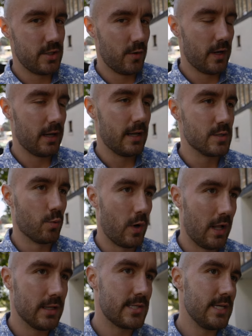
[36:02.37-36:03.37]
to it, as
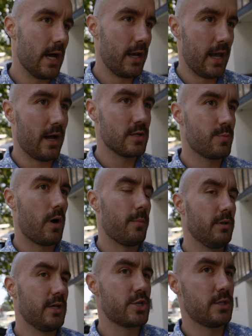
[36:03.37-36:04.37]
well as the unhoused
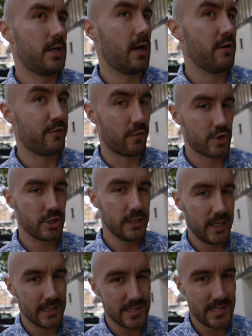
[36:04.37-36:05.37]
population that
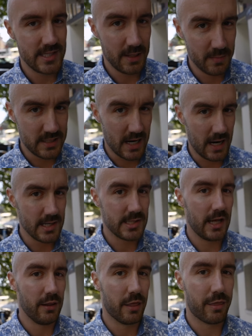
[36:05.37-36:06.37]
unfortunately gets stigmatized
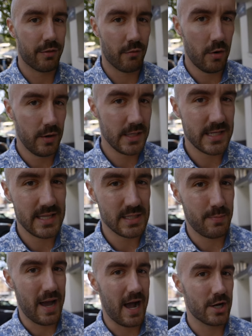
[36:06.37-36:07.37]
and thrown into this
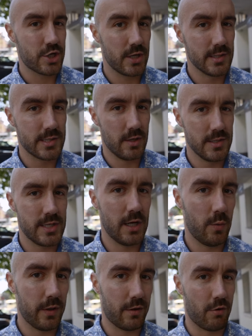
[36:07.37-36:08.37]
batch associated
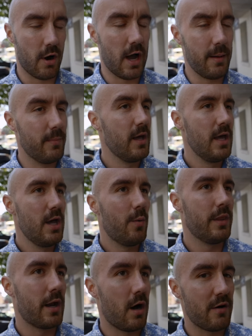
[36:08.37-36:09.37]
with crime
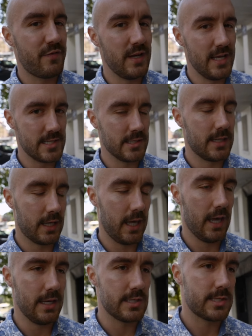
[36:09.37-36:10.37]
when that often isn't the
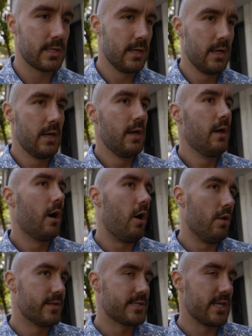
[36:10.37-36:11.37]
case.
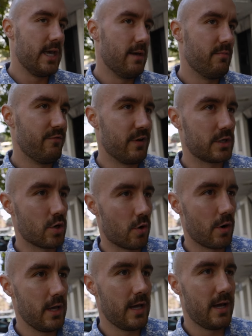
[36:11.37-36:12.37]
All the same,
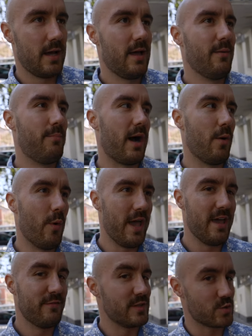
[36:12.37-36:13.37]
Victoria, by
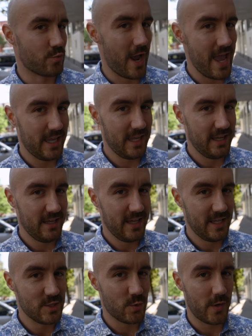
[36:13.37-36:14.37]
way of its ranking
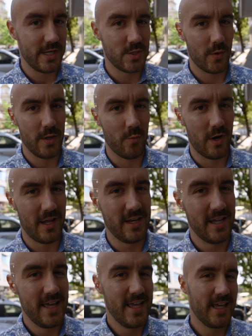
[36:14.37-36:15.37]
in twenty twenty-one,
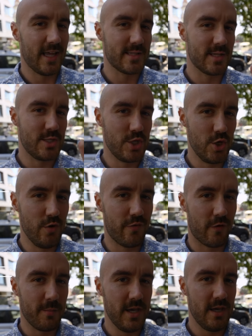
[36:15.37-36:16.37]
gets a two
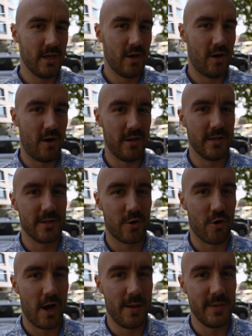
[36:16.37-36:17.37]
for me on
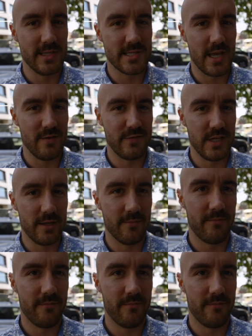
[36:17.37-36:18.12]
crime and safety.